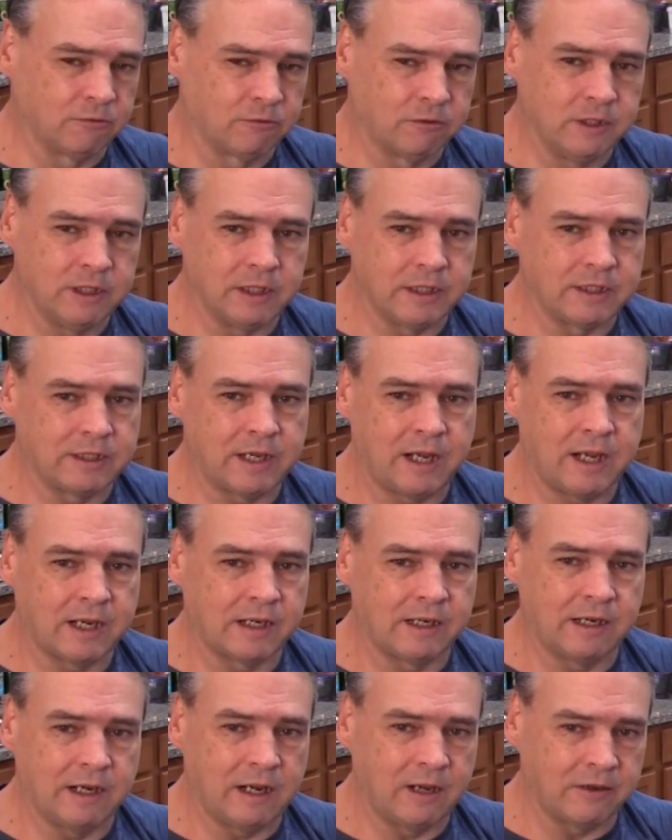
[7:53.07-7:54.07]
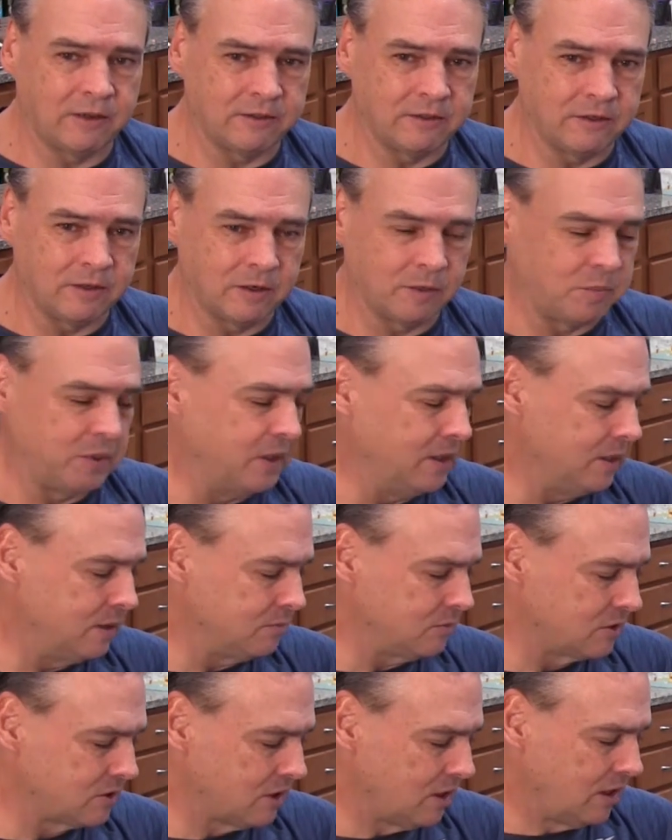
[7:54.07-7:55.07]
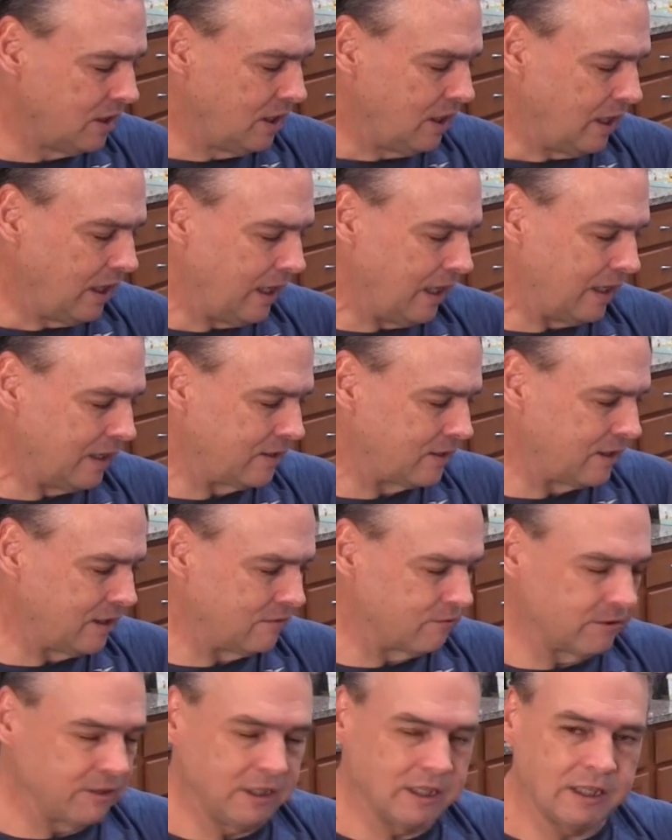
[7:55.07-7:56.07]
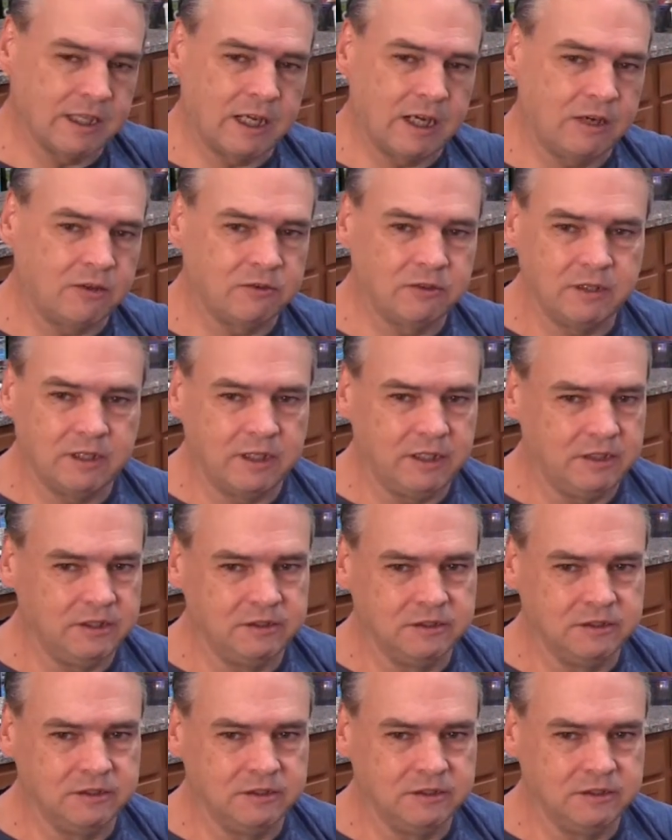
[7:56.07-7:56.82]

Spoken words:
really tacking it out on the RPMs and it's getting really loud,